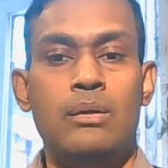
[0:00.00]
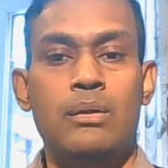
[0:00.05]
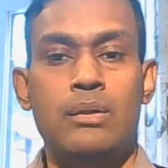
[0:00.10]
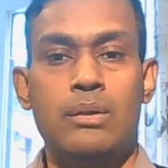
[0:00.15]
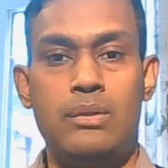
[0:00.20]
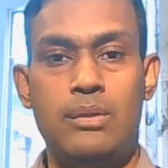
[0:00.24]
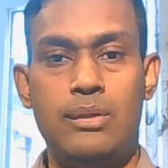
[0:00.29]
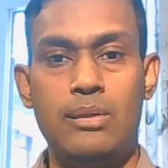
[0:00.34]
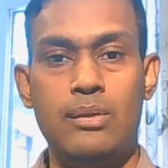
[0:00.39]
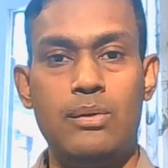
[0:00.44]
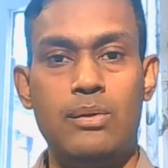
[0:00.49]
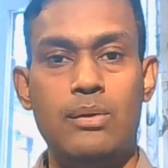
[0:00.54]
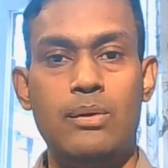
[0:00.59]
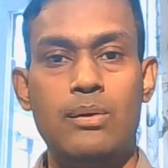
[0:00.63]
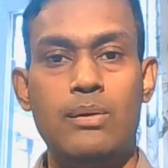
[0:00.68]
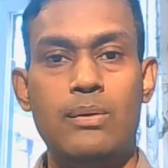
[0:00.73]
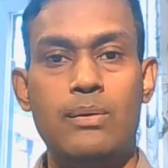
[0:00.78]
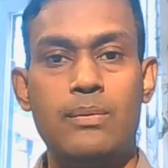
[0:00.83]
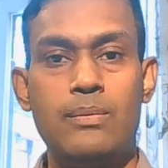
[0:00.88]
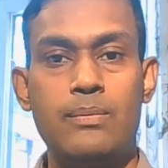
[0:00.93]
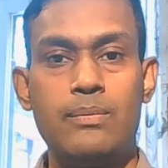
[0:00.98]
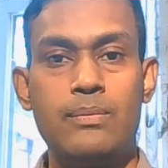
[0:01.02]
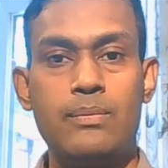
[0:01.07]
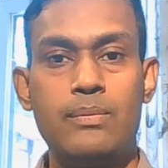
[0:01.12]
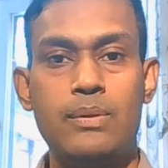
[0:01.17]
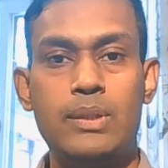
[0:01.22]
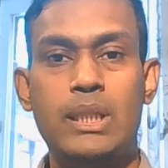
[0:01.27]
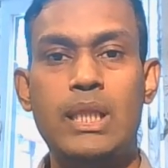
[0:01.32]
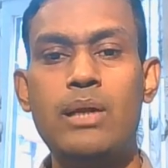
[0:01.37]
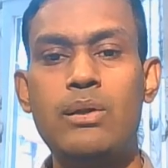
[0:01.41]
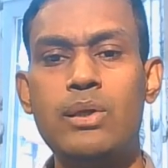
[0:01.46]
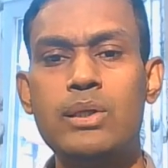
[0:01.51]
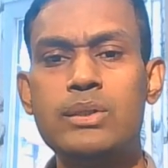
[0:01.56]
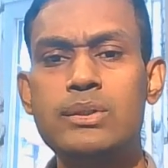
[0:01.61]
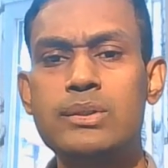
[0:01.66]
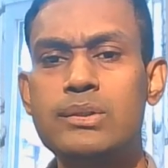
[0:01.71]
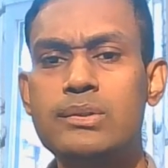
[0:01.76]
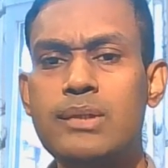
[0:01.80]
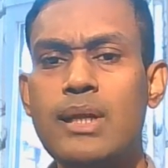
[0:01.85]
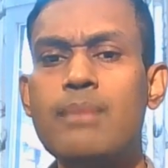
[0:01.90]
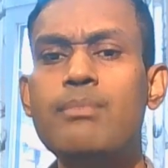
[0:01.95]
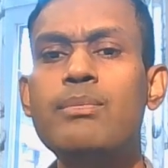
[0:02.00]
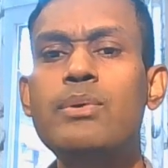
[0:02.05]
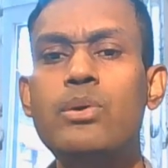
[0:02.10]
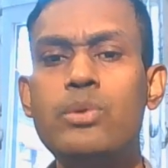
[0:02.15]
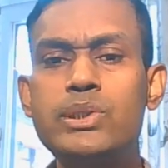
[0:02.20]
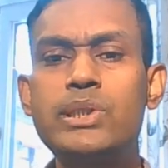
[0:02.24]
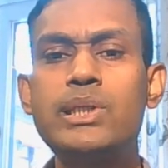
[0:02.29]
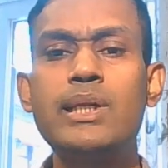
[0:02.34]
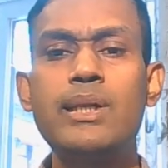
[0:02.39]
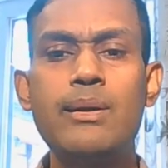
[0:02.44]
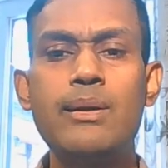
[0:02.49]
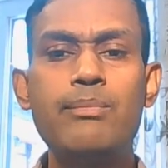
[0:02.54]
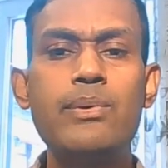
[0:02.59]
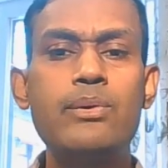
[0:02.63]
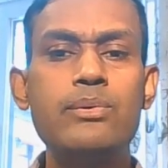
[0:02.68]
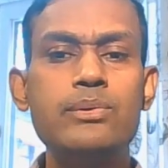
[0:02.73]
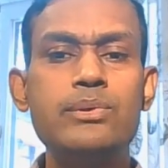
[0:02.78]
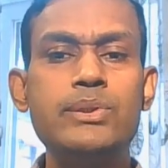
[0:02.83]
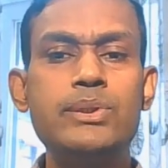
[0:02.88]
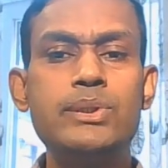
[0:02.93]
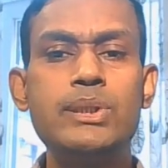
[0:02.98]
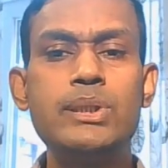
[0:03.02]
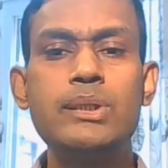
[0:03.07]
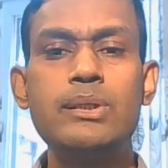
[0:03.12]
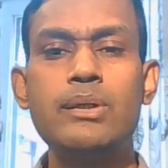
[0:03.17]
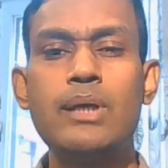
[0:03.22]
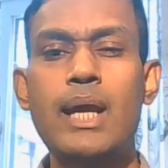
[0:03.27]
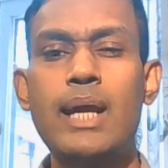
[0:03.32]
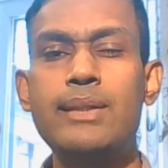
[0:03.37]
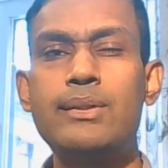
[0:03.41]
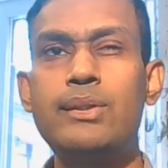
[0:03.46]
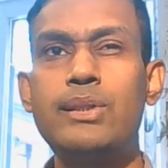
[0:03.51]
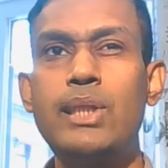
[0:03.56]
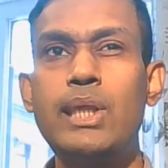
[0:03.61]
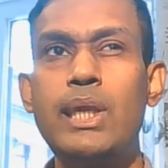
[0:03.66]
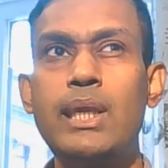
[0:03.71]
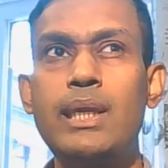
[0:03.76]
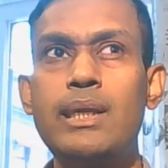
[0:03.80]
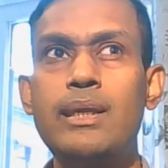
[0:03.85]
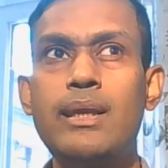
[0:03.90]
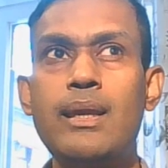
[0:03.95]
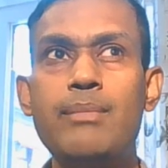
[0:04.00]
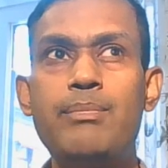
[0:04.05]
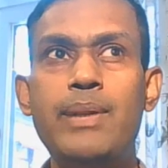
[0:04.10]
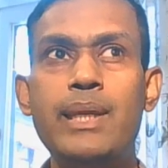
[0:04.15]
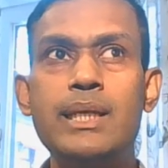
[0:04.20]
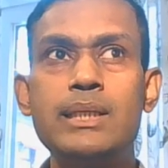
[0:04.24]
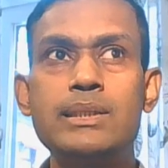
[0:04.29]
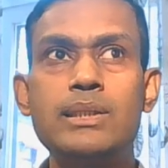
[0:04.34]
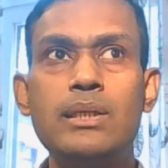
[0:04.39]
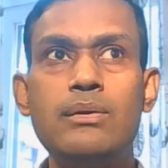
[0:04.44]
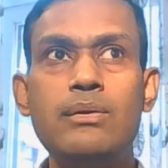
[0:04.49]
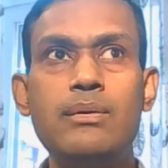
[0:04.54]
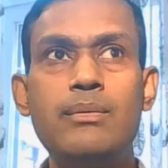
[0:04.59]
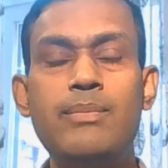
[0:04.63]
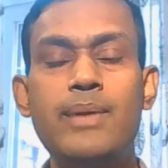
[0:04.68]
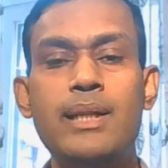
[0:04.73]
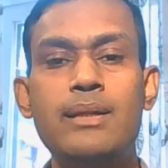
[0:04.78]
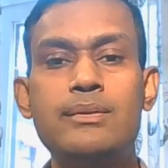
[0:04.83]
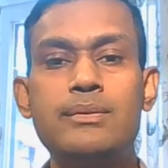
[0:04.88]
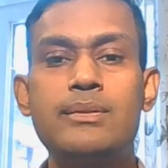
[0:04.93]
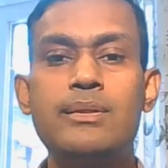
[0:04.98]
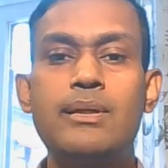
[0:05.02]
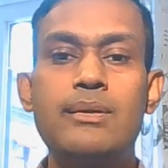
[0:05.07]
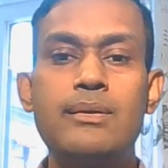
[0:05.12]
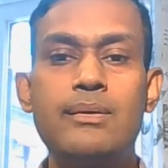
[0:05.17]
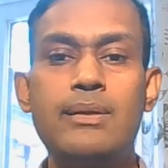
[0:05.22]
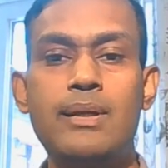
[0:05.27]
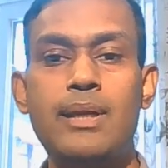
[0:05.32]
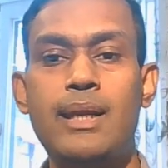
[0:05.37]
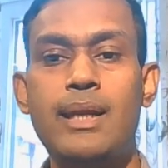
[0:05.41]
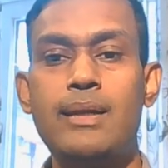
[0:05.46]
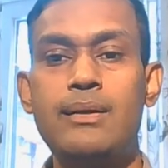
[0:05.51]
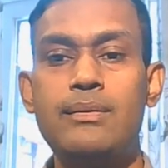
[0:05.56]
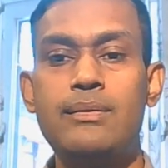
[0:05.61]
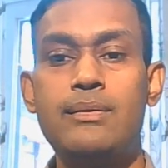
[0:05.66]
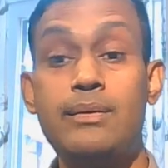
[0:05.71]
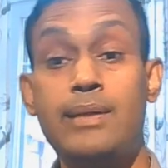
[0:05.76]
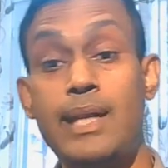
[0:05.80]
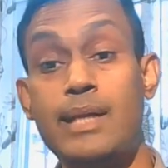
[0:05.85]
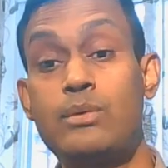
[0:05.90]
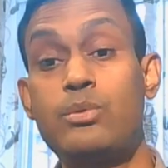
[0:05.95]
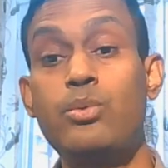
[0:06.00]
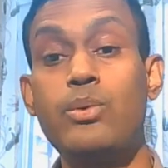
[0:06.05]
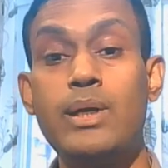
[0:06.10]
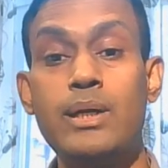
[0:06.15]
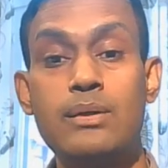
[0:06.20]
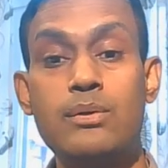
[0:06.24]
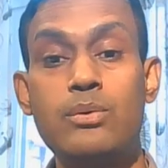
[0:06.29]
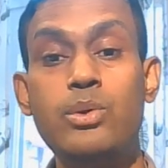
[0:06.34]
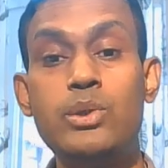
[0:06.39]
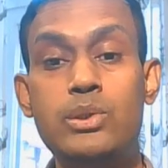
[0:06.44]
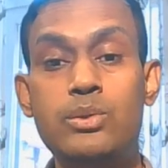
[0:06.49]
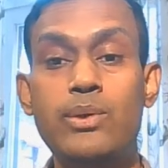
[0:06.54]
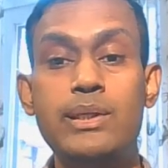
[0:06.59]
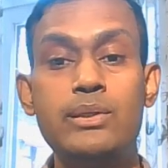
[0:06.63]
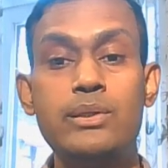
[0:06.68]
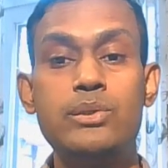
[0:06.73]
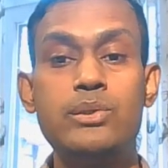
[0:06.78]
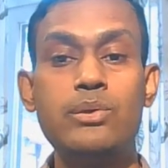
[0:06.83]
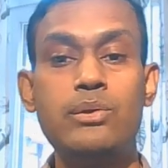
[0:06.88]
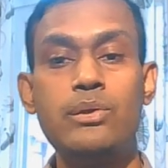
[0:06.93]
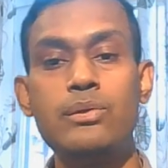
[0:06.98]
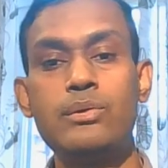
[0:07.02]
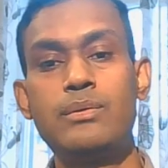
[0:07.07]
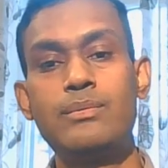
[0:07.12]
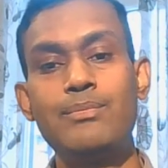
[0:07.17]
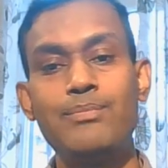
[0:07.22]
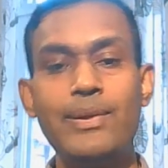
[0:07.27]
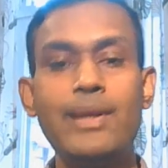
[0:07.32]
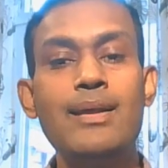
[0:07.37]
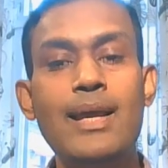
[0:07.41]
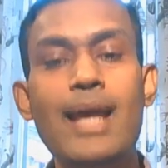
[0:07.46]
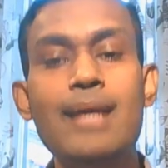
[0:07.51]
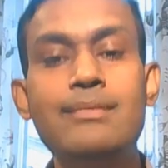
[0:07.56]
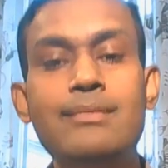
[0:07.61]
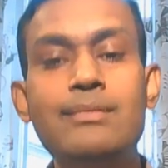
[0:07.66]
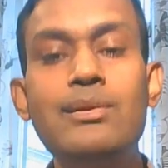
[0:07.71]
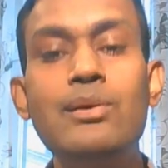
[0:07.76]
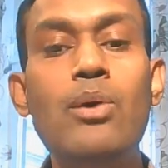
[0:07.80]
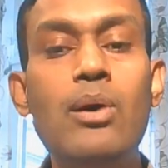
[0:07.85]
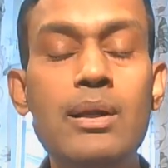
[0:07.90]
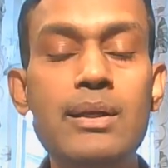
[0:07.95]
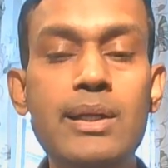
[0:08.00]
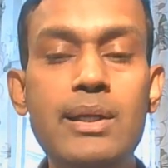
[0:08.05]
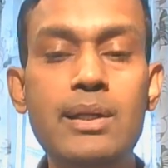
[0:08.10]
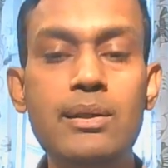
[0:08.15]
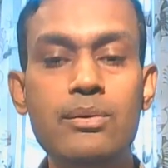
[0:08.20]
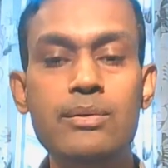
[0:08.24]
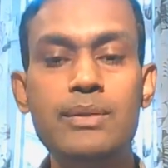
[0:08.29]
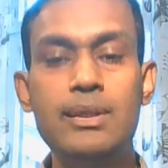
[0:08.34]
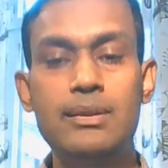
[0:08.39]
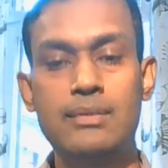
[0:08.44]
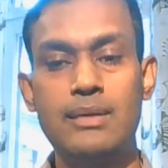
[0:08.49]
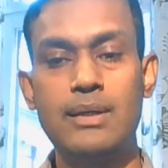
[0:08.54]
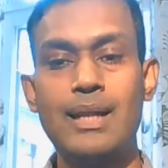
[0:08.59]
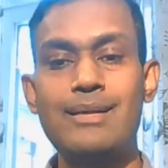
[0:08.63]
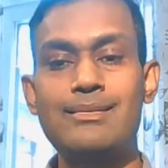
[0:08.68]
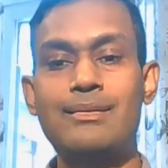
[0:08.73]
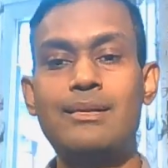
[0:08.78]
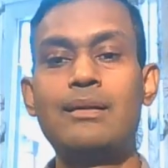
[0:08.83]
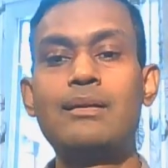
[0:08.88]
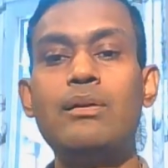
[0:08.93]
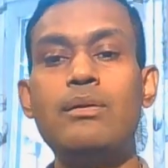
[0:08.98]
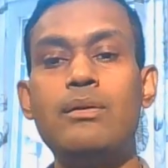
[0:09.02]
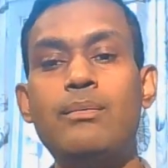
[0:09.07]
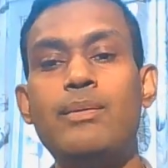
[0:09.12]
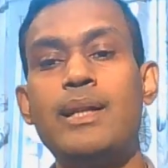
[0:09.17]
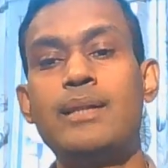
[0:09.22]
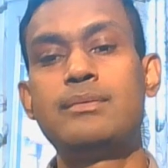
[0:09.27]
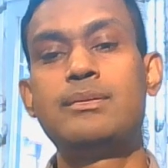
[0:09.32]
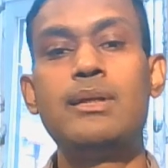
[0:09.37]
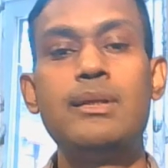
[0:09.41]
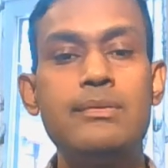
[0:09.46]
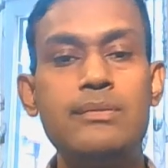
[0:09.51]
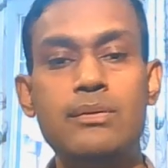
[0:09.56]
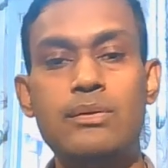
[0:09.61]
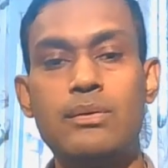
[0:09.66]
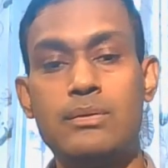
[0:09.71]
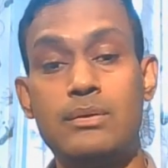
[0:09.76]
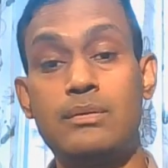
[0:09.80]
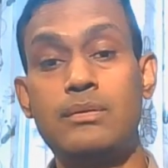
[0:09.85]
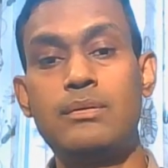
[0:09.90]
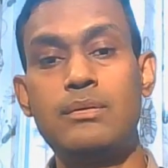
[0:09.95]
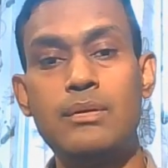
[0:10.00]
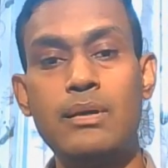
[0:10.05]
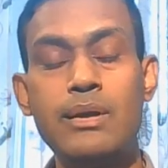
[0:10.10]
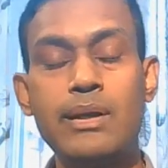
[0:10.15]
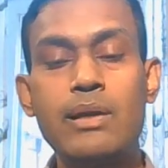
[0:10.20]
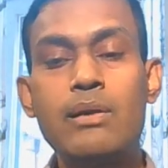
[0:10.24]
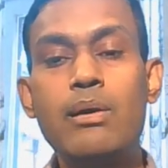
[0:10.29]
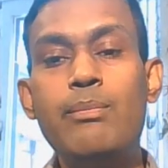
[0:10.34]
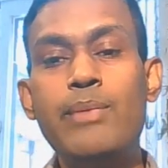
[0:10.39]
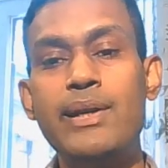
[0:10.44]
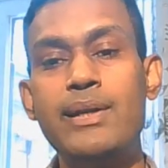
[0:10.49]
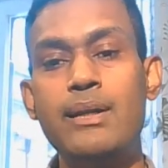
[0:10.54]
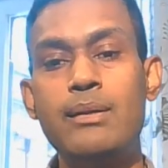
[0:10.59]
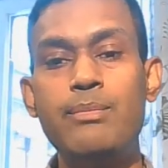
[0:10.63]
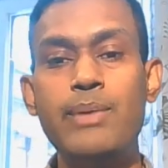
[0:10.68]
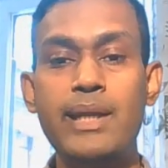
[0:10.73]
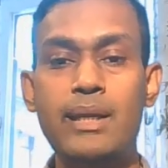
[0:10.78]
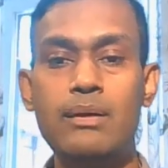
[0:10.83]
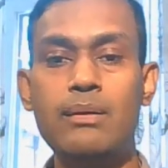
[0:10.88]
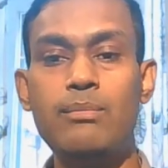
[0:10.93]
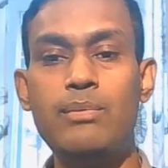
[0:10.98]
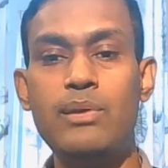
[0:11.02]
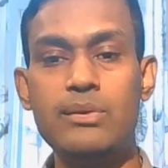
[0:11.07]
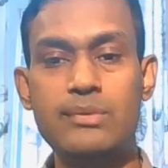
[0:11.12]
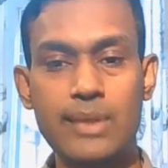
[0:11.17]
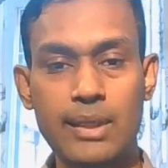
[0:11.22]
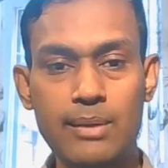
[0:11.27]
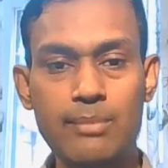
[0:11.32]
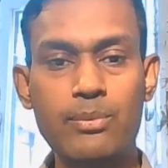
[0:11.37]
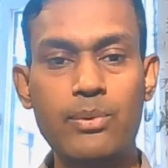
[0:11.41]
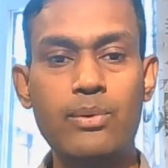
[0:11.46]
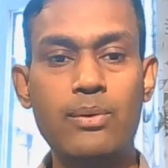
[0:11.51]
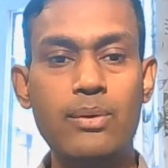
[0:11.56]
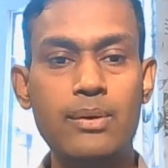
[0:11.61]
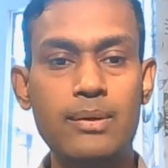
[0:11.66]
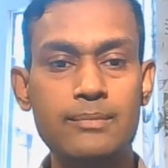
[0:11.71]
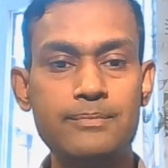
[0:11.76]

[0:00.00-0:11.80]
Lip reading: So there is some question about, I think, application load balancer and network, which one you should use. As you already know that classic load balancer is not recommended by AWS anymore.